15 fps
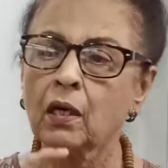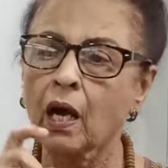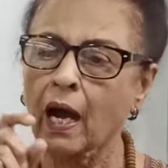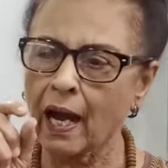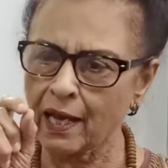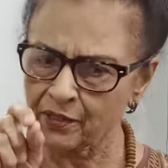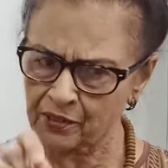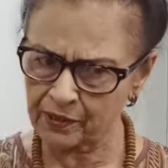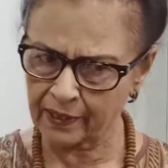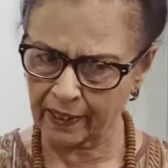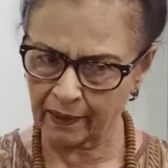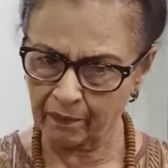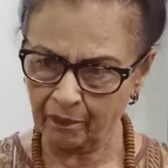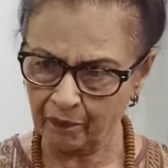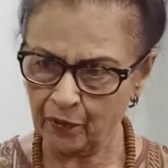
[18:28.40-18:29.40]
Ask
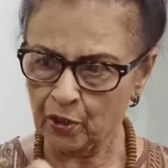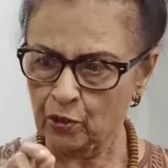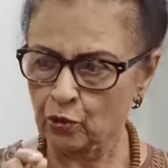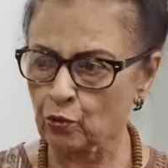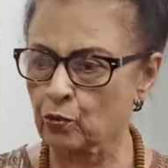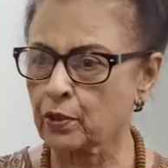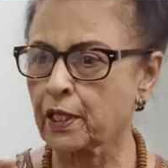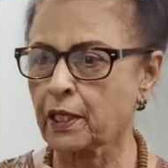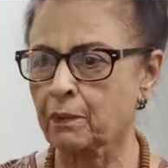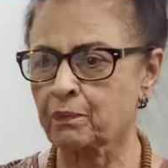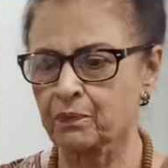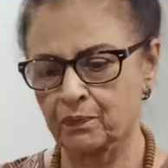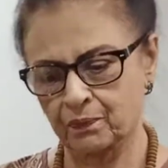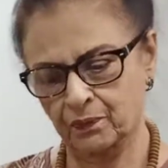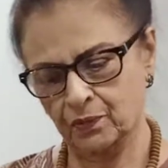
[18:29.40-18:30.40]
them to
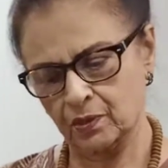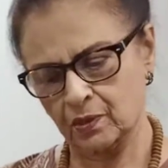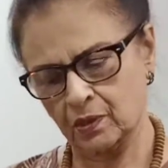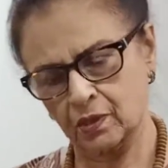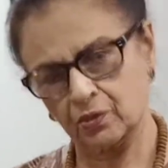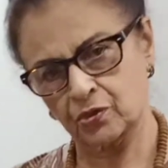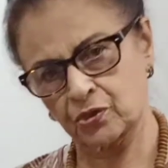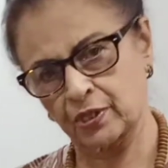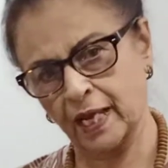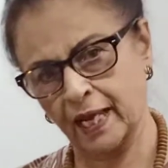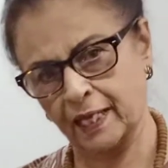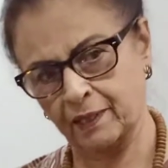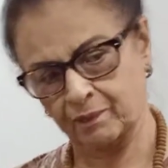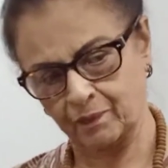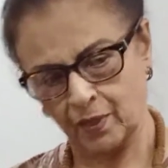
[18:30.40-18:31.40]
keep
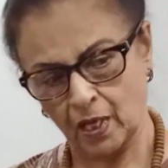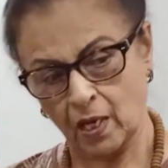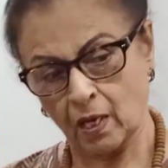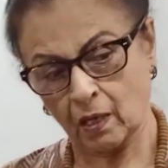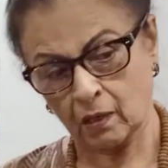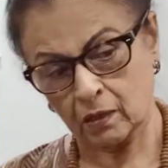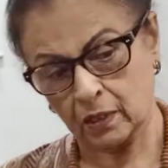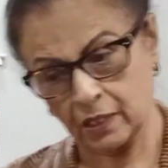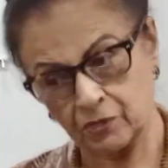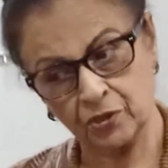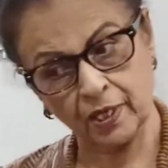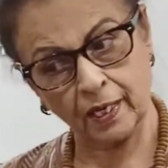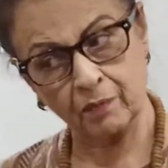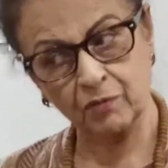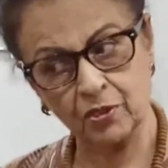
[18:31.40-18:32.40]
saying the
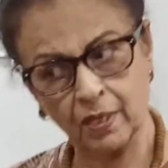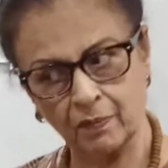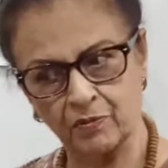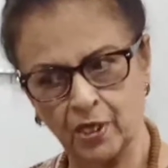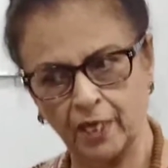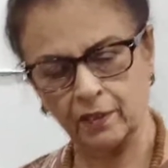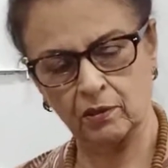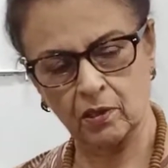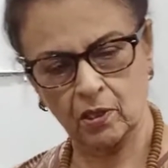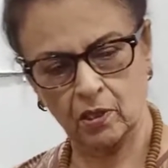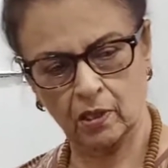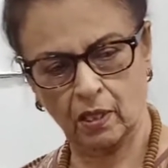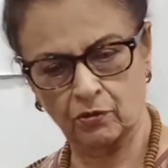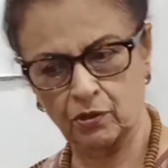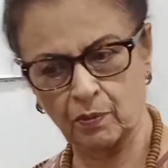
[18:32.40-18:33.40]
same subject.
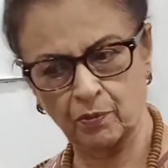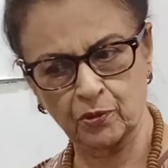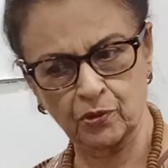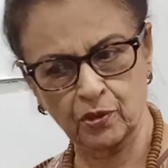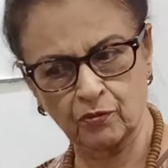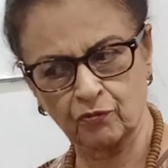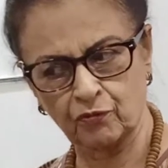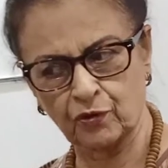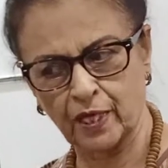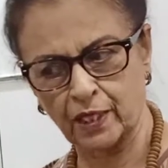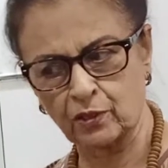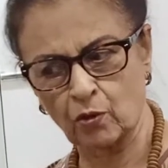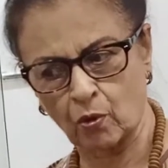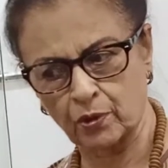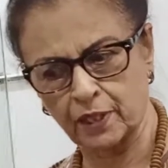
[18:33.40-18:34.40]
Now suppose if we are
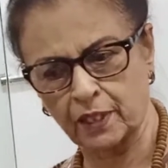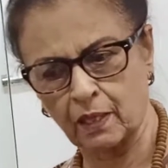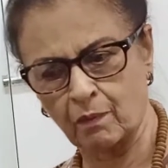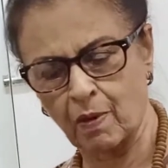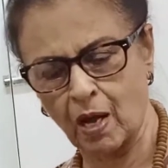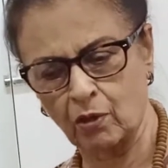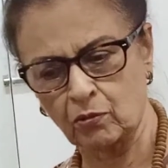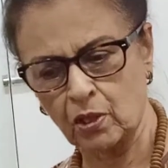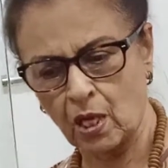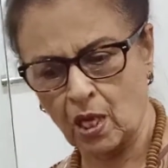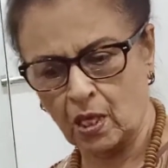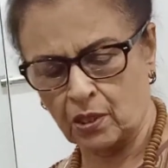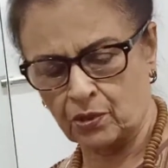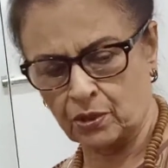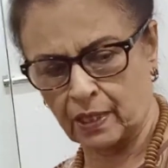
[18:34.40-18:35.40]
talking about
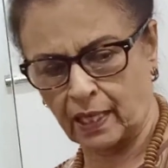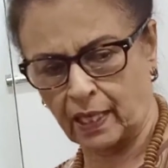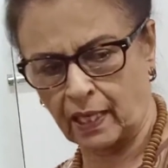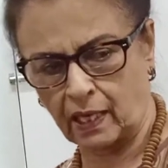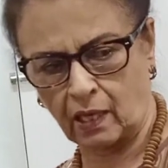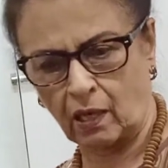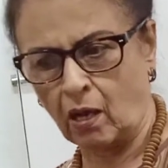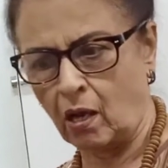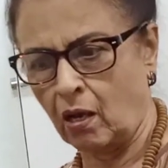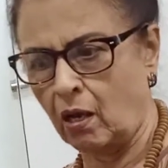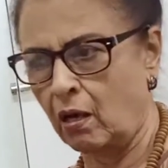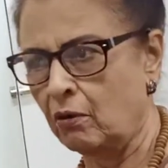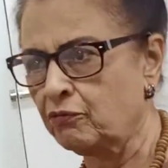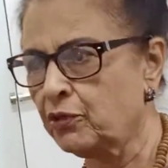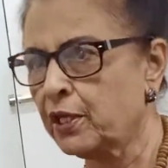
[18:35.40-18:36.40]
say
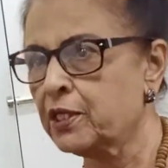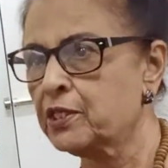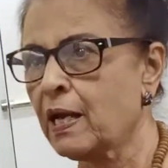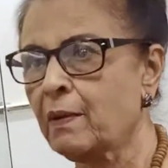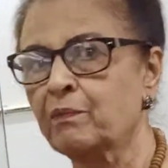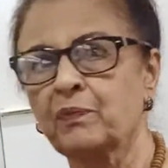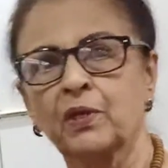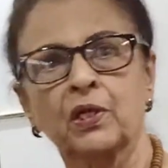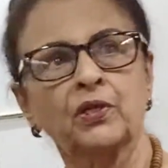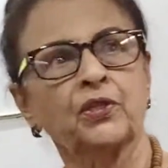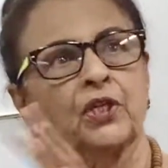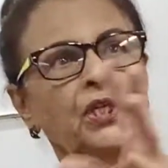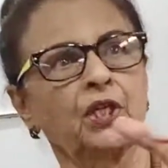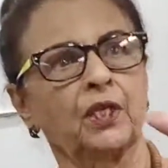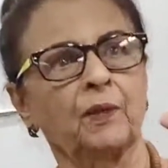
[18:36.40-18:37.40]
for example
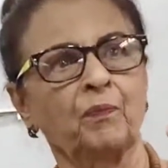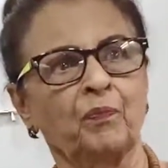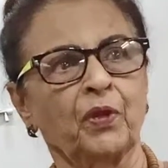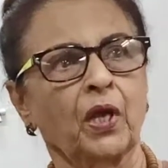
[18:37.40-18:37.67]
the